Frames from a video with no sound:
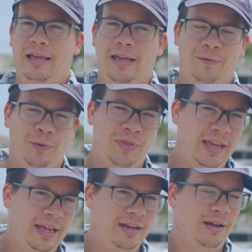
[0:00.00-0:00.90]
If you're
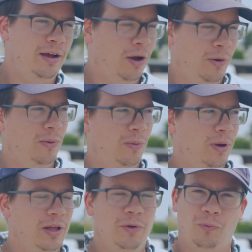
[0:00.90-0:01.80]
thinking, oh,
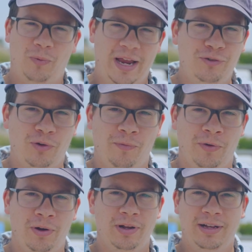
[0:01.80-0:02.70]
Range
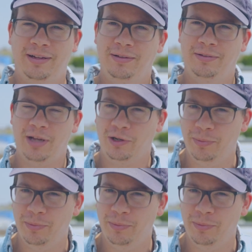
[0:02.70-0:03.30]
Rover, Doug